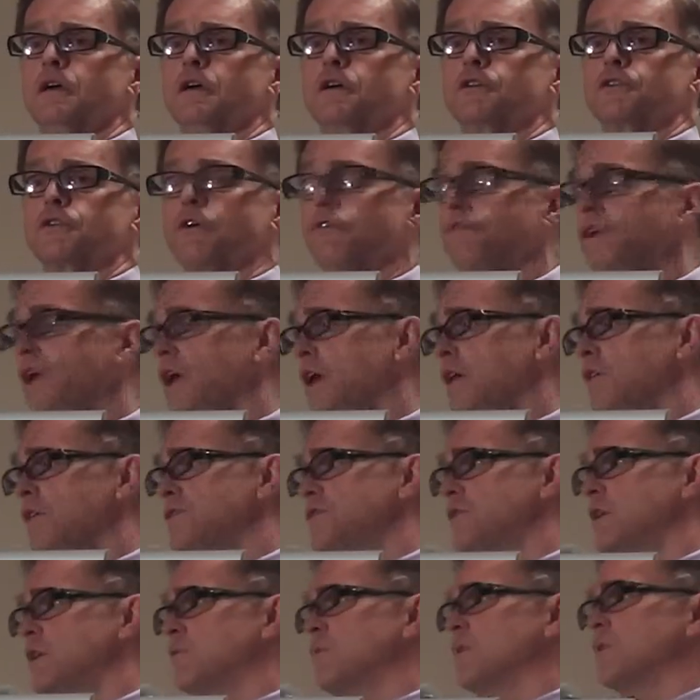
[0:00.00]
So if we have a
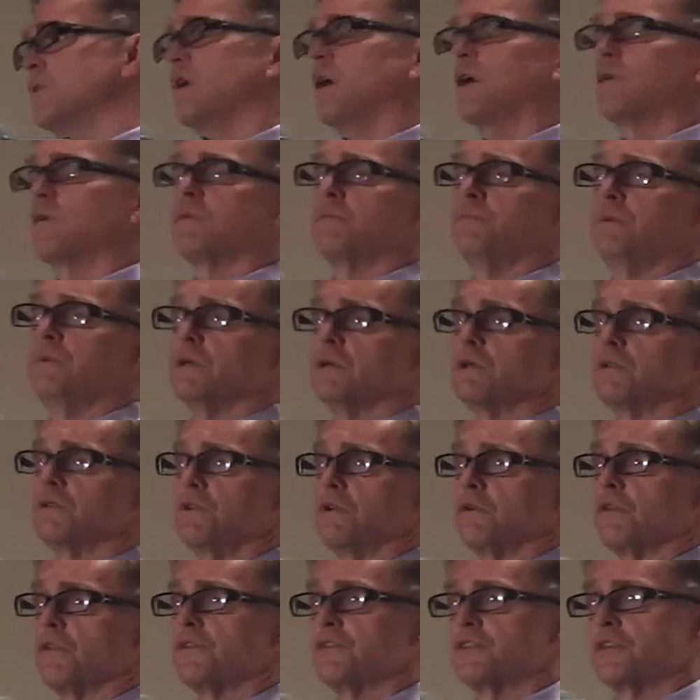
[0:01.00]
said with automobiles,
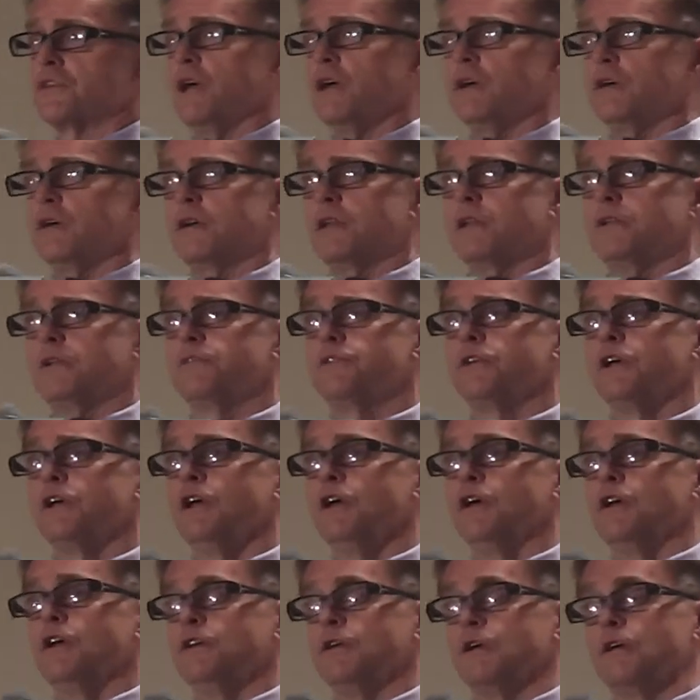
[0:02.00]
you know, the standard is
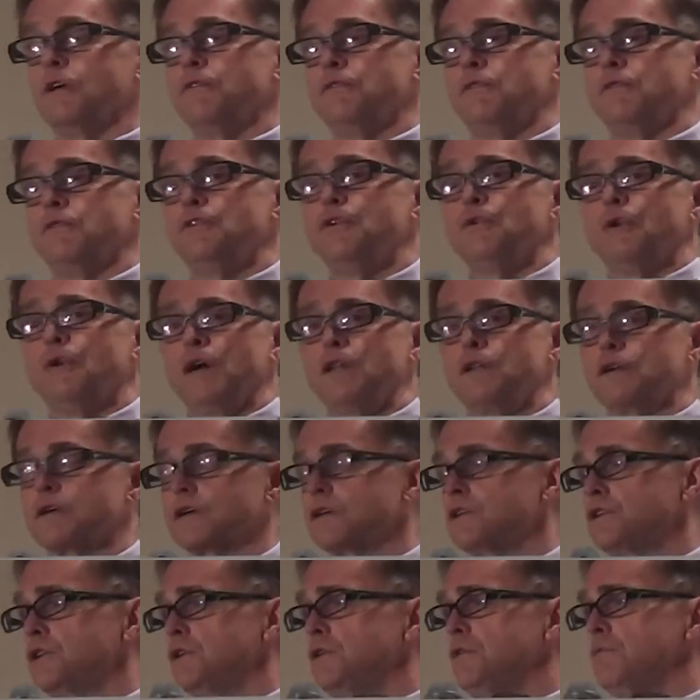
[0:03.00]
if you either
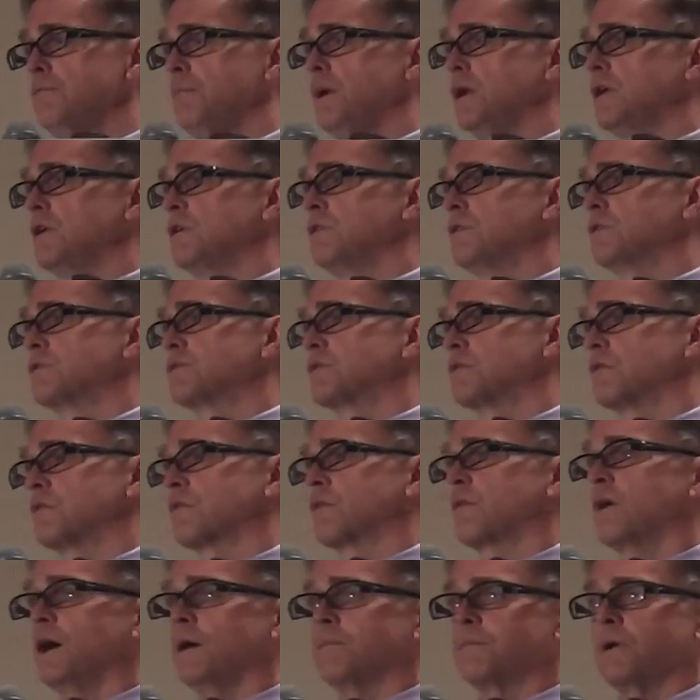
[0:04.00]
continue making the sort
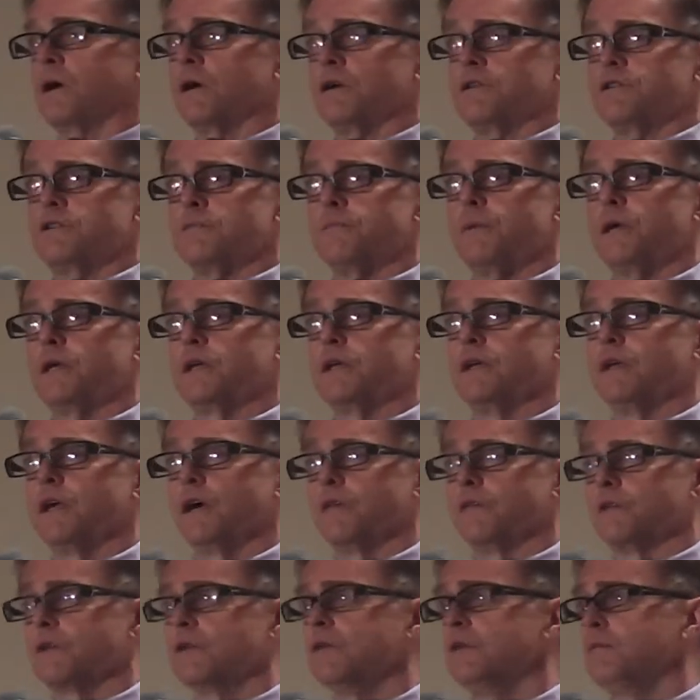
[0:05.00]
of crap cars you're making
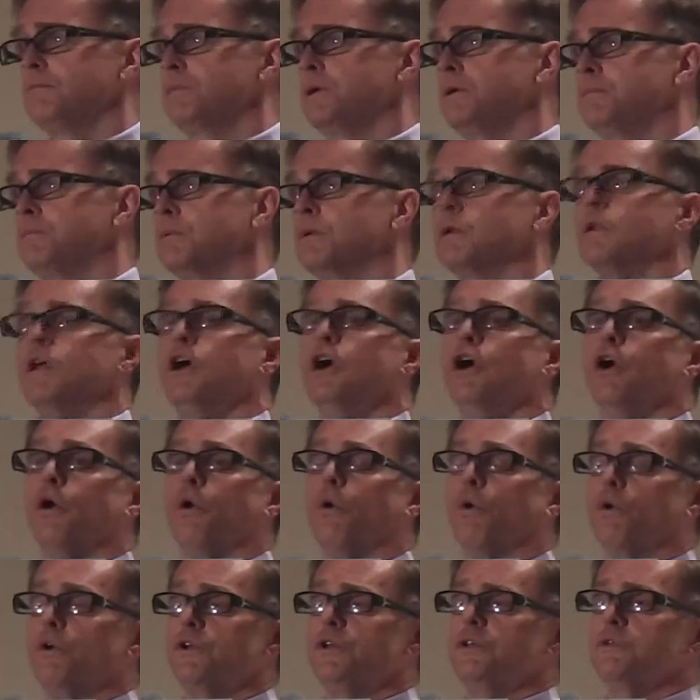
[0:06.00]
now that kill people,
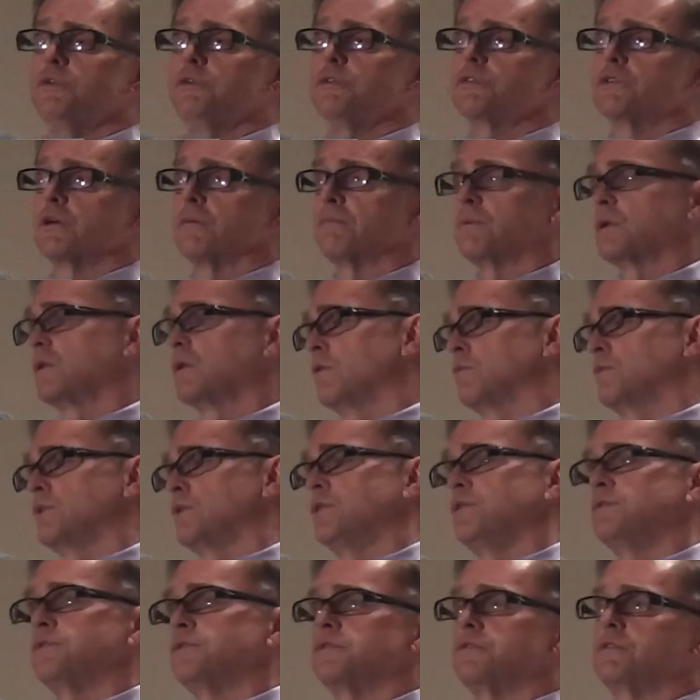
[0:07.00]
or you do something that
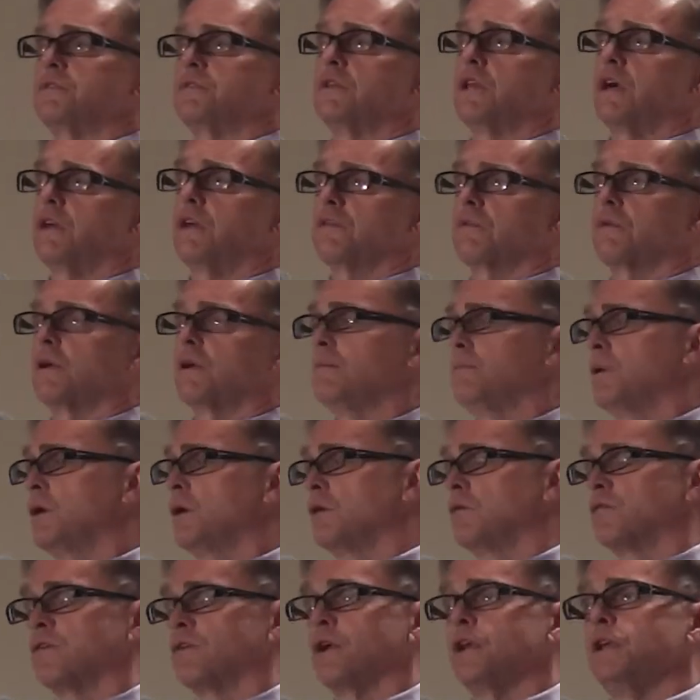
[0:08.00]
reduces the death rate by
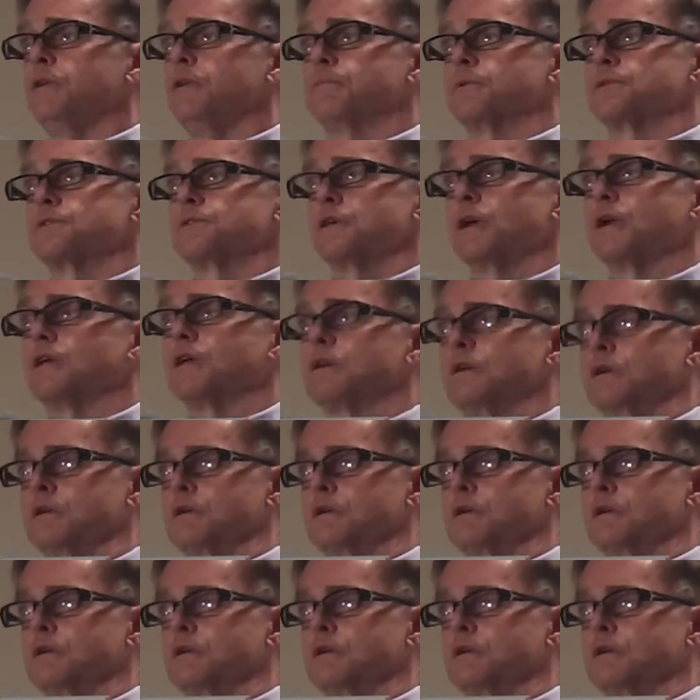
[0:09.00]
over 80%